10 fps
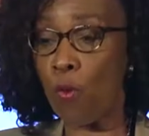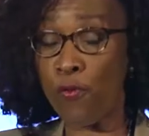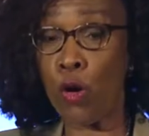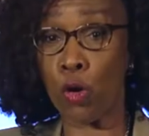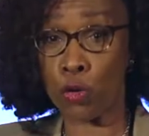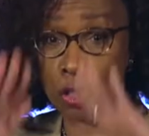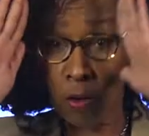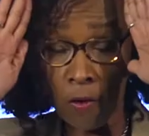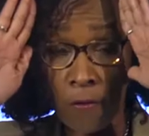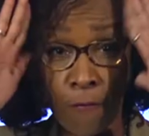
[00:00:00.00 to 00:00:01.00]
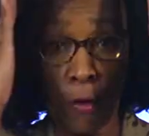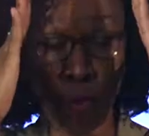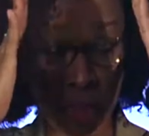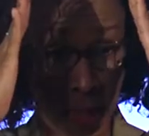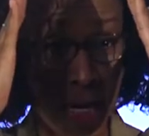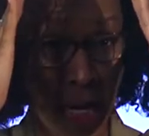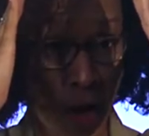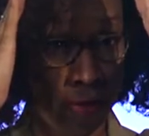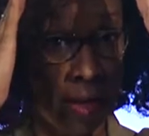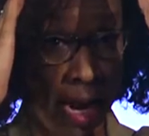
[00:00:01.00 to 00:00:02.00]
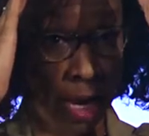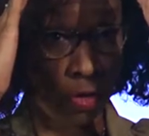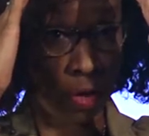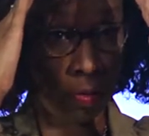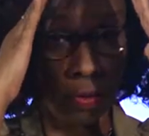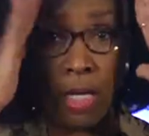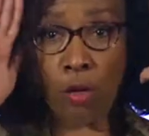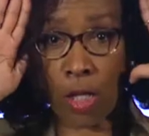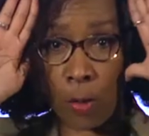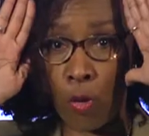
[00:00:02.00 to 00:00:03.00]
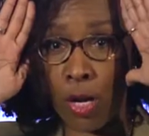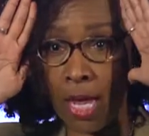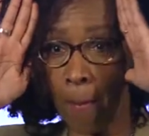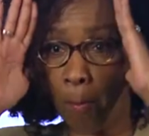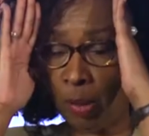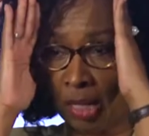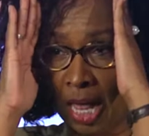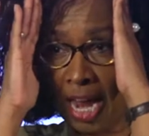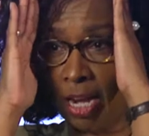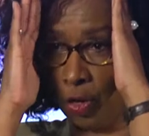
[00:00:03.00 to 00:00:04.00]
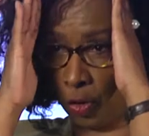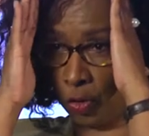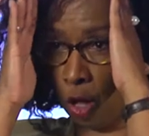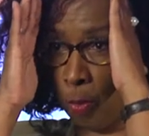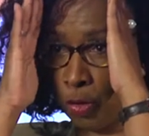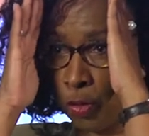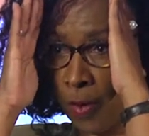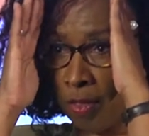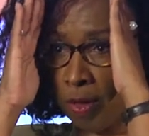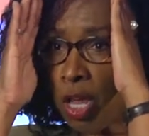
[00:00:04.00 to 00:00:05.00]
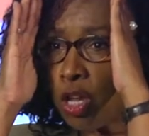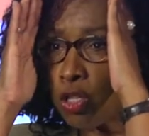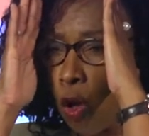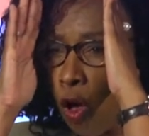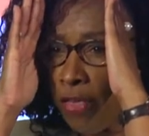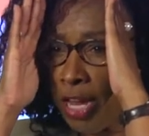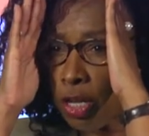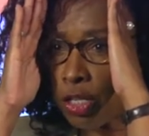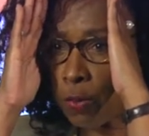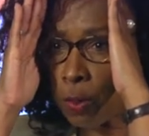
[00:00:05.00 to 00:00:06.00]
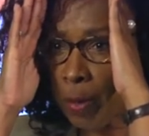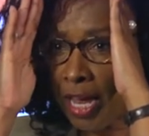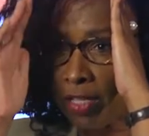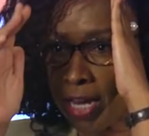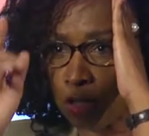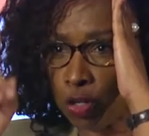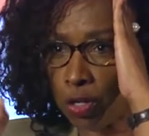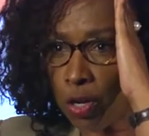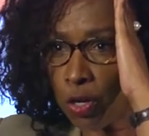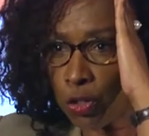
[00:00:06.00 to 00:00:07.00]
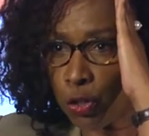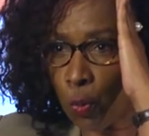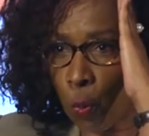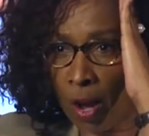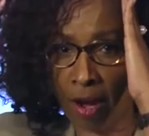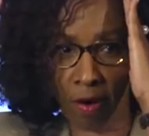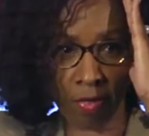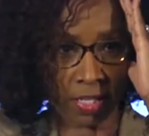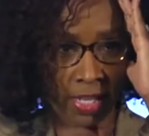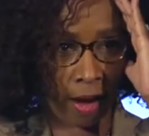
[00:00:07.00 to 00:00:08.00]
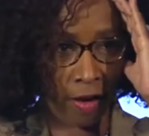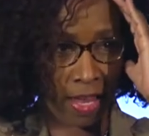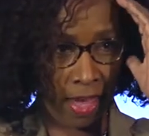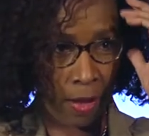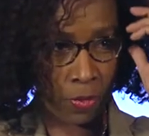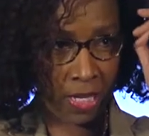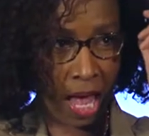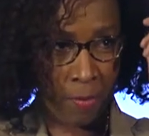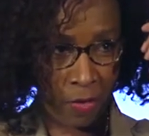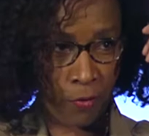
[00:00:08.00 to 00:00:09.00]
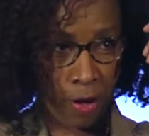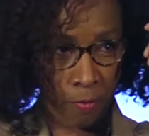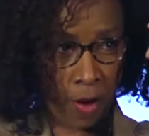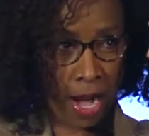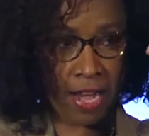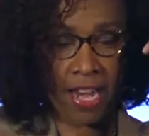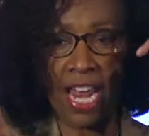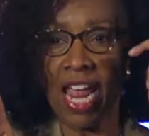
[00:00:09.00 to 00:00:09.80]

well, first, focusing in on the danger, literally putting up blinders almost around them. So all they could do was pay attention to where the scary thing was coming from, right?